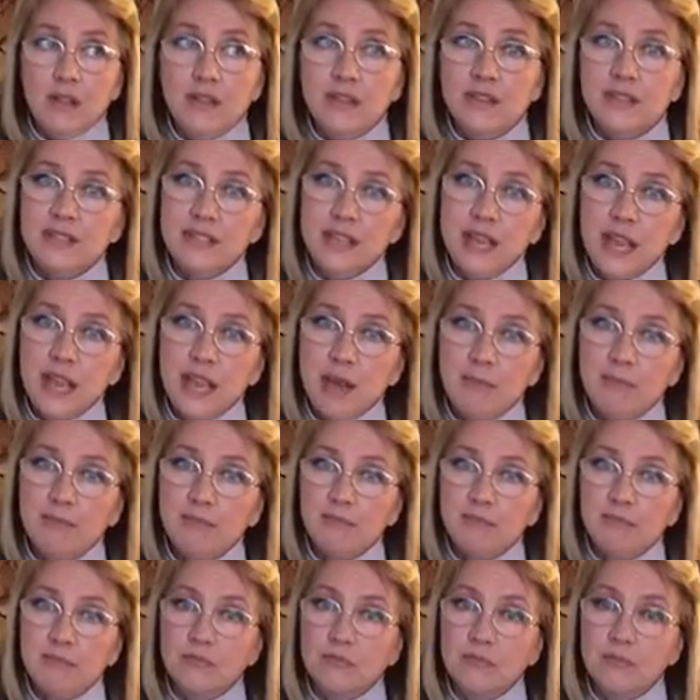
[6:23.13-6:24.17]
the
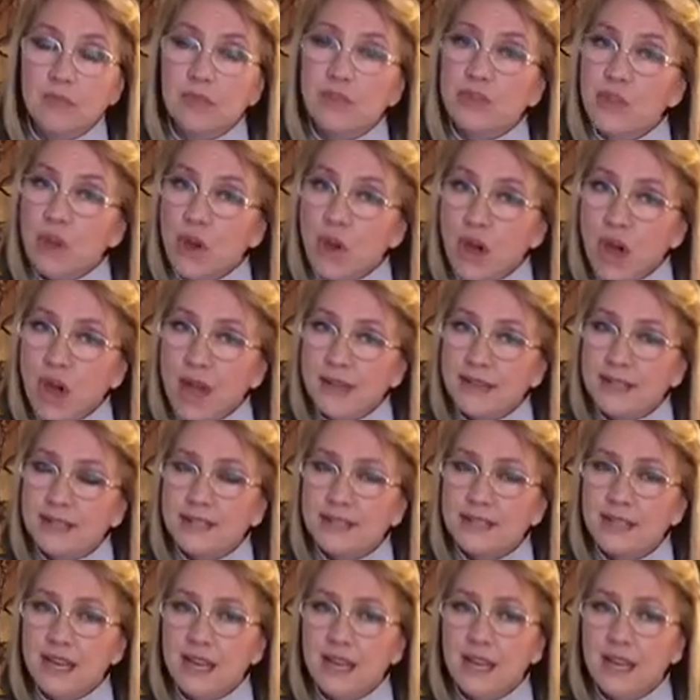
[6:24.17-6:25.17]
same thoughts